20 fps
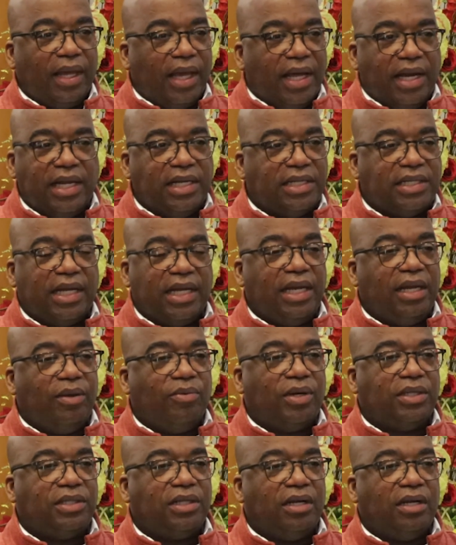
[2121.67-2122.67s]
And he said he
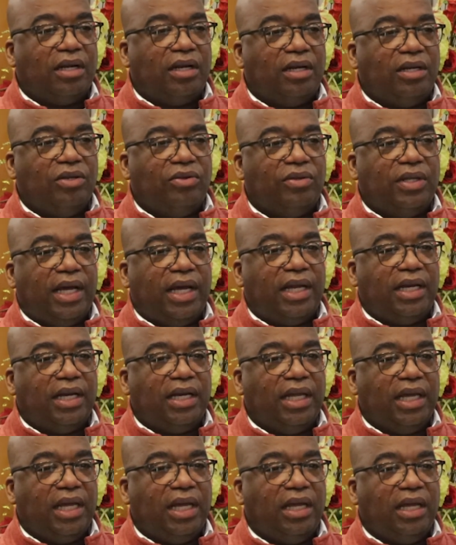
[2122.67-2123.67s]
wasn't going to do that.
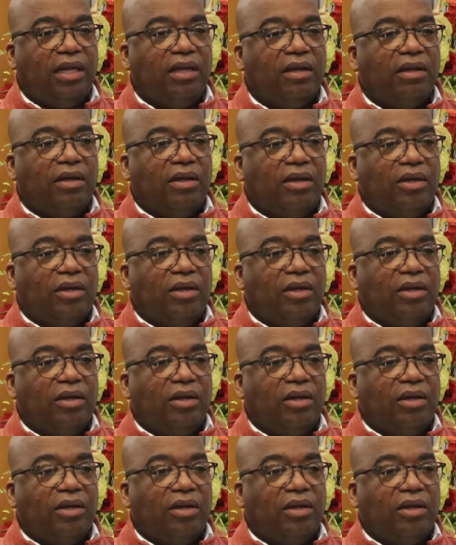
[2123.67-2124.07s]
And he,